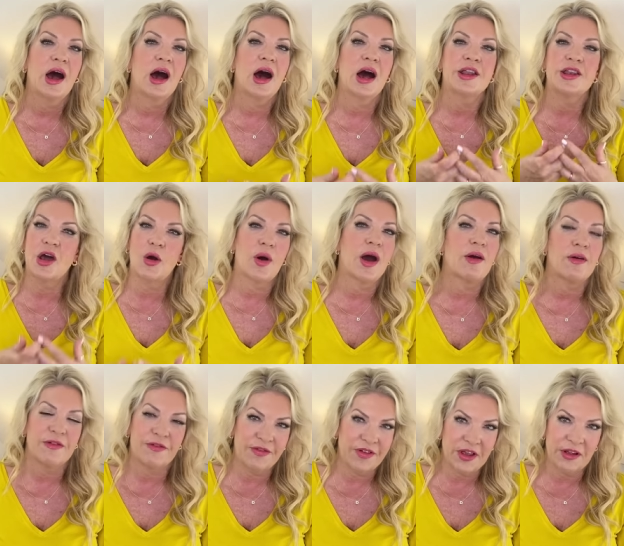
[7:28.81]
I know how
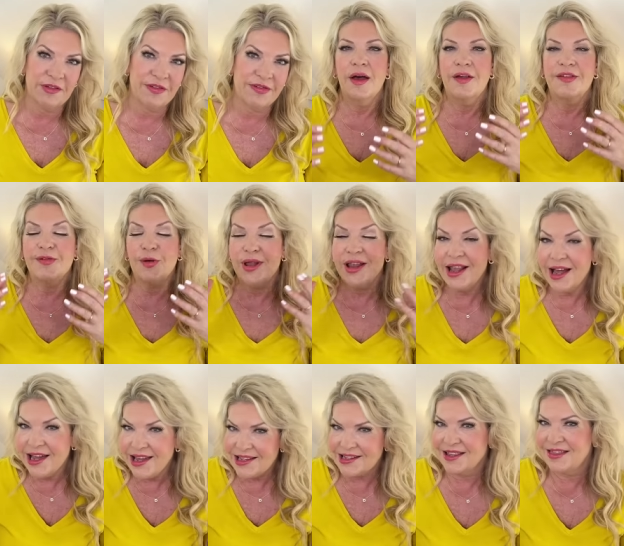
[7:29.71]
it feels. So I
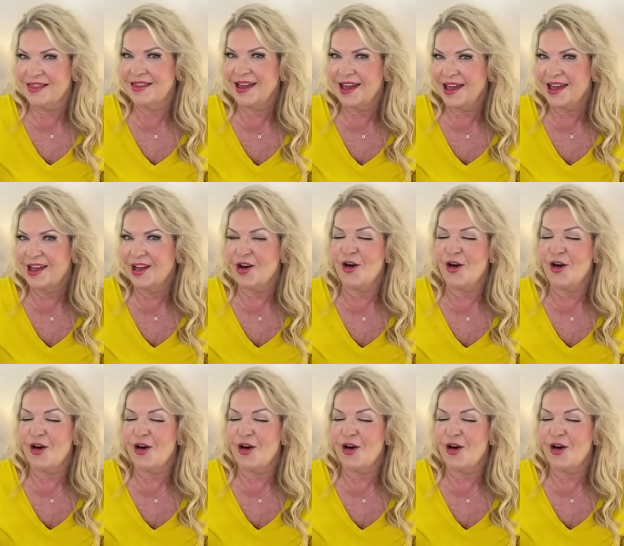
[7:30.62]
like to think